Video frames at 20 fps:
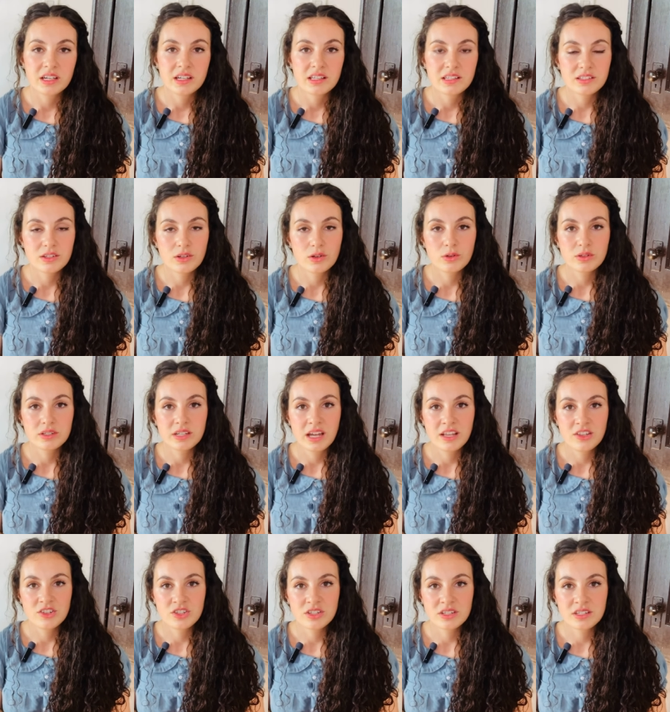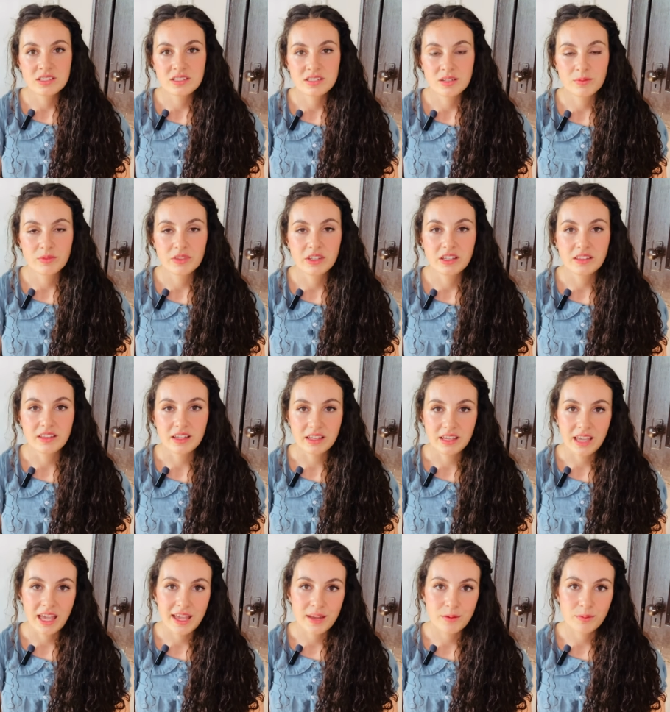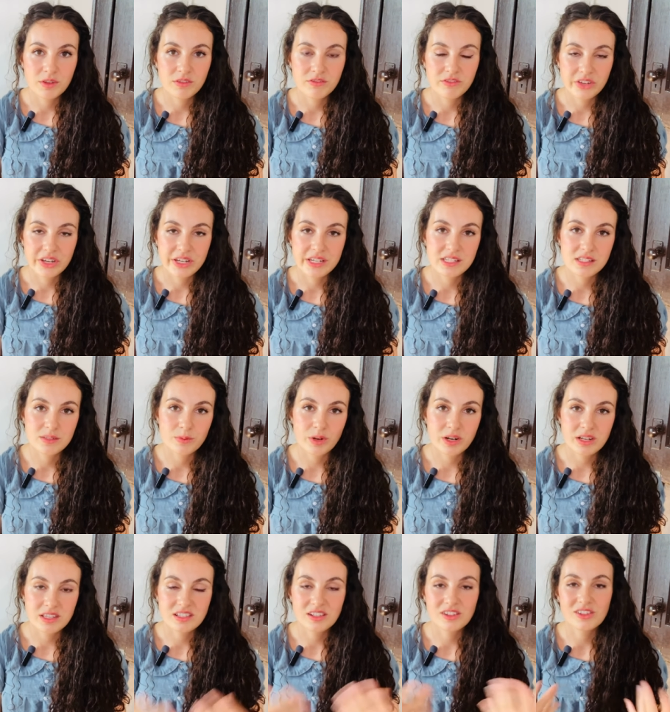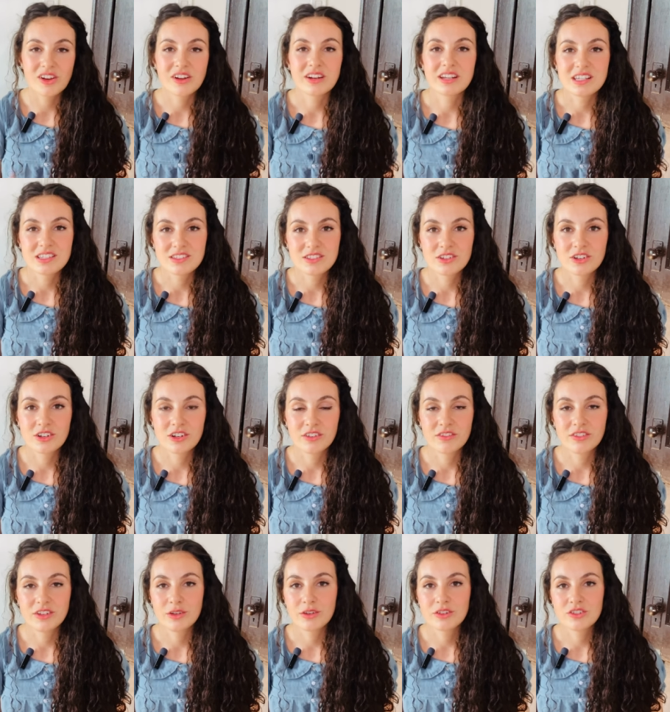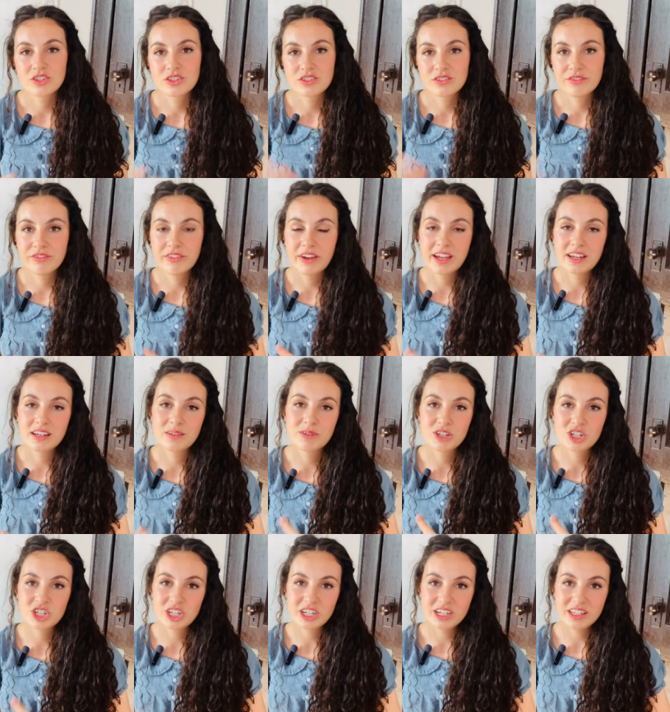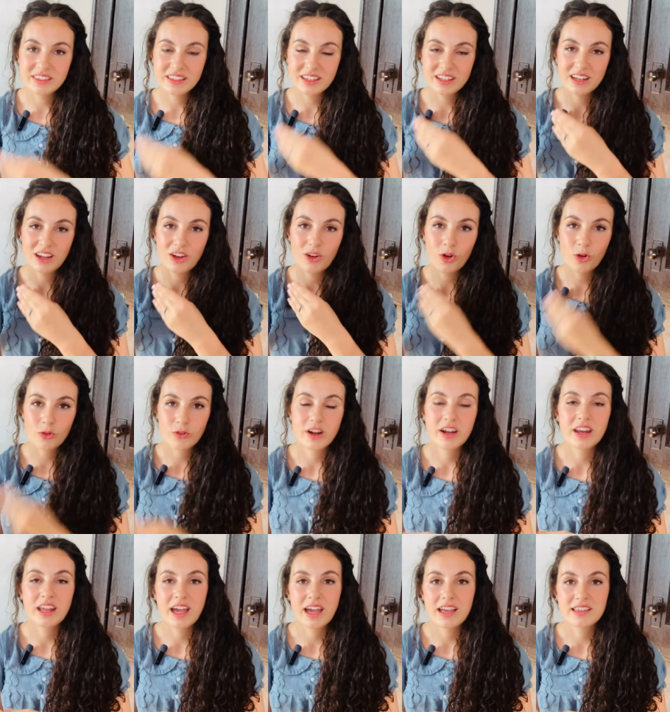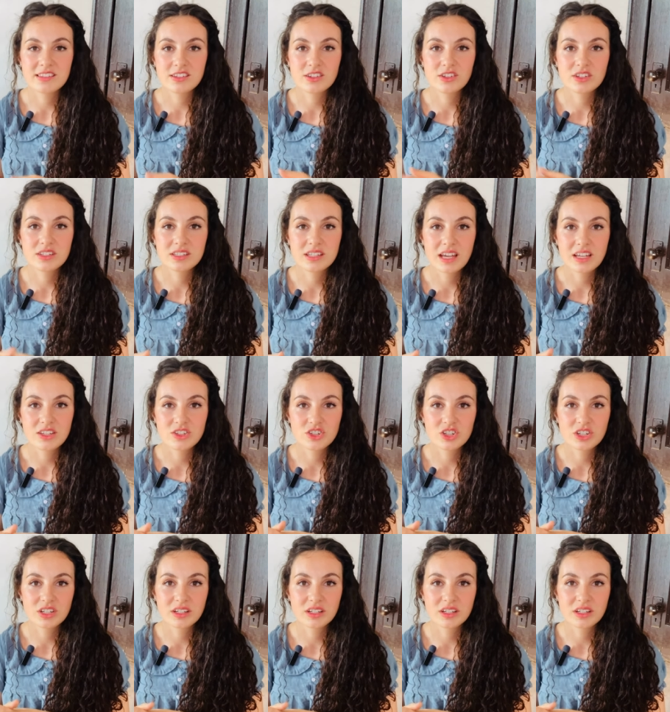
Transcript: So tension is something that can be fixed, but it's a lot easier if you can just find a machine that already has a good tension.